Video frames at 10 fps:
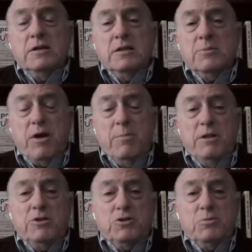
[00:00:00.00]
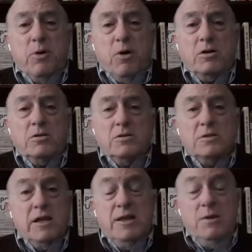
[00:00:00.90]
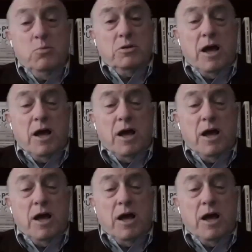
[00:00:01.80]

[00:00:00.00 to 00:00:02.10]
The prime minister balked, said he would